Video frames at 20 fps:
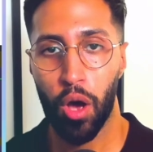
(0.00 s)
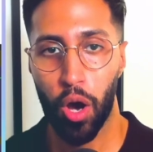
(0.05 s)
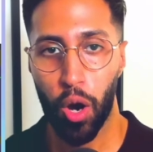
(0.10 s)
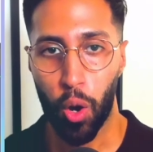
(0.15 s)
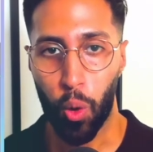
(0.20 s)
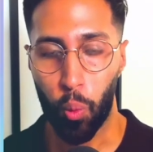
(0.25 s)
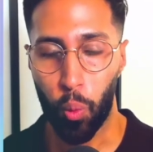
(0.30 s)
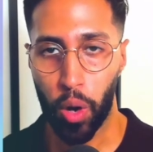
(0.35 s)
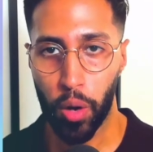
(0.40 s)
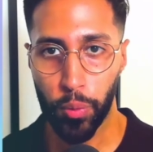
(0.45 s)

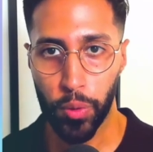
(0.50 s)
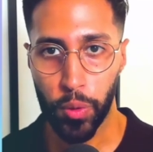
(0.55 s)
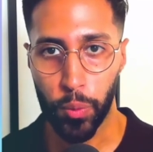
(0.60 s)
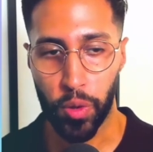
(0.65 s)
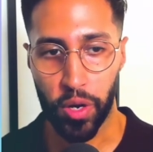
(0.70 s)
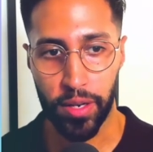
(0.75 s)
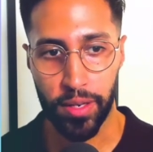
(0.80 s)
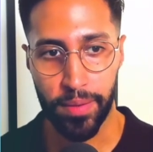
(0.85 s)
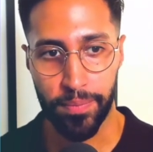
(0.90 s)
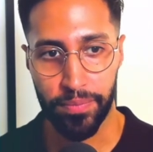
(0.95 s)
What we
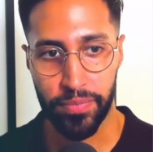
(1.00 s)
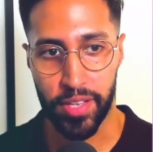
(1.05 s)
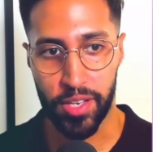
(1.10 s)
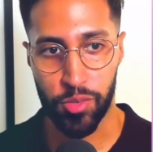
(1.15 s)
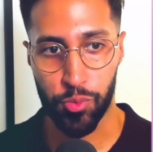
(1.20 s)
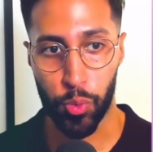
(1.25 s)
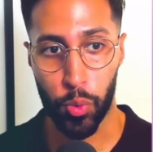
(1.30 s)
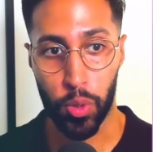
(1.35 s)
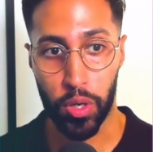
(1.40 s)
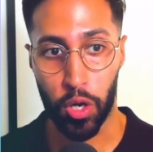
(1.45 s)
want is
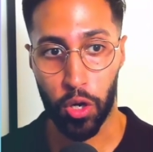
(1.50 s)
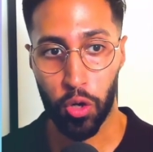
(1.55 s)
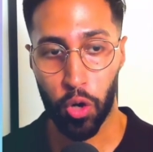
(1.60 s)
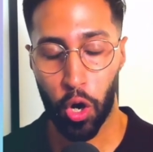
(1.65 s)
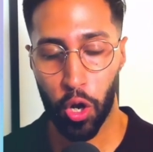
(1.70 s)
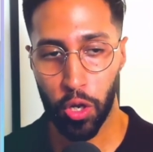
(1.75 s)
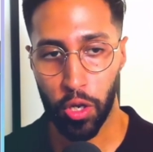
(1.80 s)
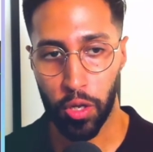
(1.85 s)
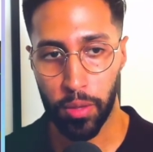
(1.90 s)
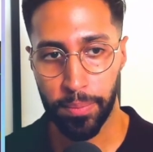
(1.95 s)
we want a
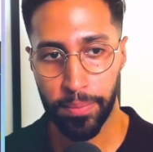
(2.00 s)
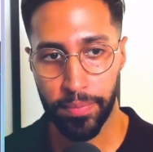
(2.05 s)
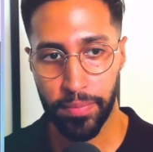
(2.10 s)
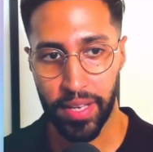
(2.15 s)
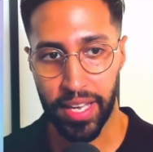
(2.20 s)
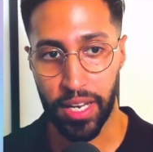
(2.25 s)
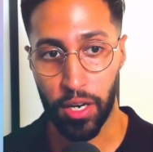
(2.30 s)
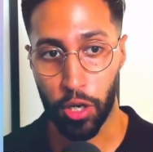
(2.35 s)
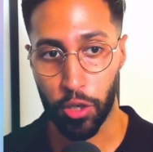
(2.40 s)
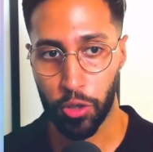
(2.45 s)
column
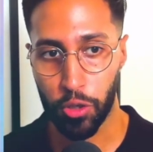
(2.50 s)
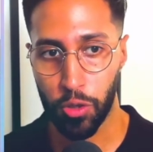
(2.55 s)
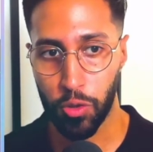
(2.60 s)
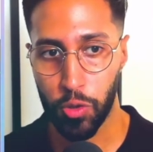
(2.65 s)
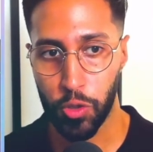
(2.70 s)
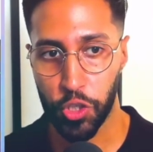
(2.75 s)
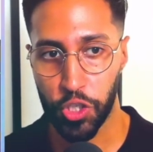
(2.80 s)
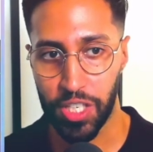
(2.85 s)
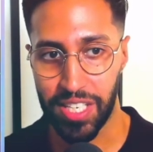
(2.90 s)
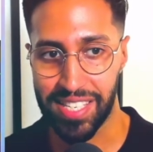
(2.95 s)
in our Google
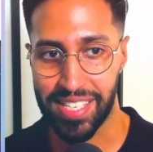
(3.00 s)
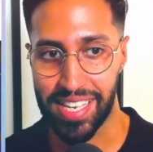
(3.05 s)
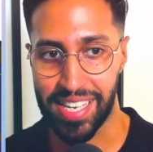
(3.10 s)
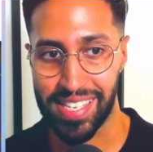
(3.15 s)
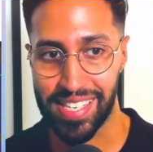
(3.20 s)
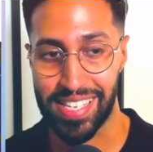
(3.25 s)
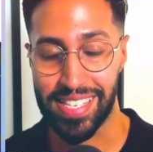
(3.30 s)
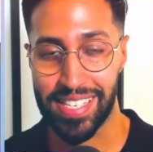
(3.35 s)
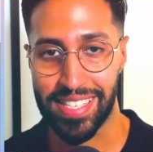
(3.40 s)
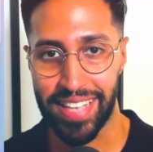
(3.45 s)
Sheets that
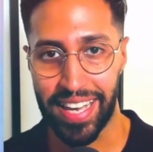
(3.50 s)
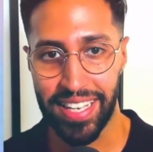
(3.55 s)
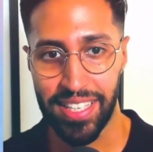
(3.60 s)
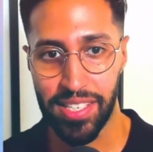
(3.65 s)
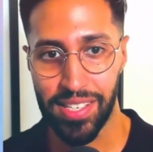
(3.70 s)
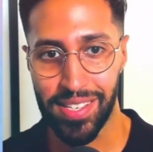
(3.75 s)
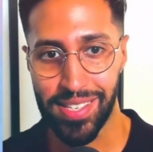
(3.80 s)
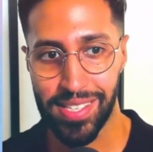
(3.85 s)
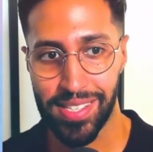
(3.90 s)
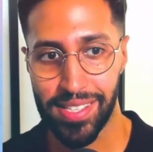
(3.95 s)
says
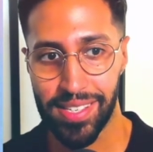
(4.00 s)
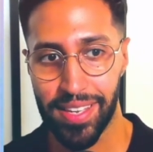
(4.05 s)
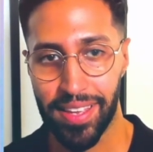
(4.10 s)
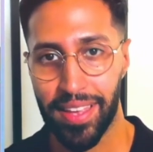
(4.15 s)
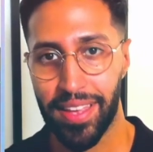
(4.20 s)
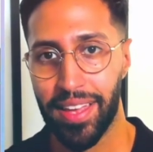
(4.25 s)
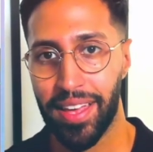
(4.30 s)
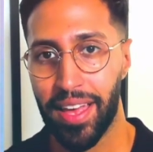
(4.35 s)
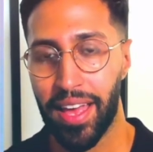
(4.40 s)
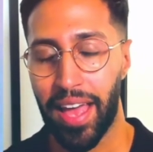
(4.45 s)
status,
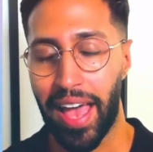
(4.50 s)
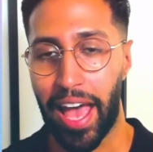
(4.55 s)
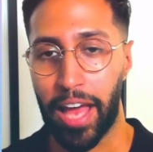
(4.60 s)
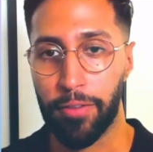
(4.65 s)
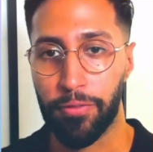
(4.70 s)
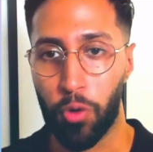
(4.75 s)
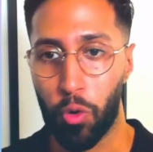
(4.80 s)
and for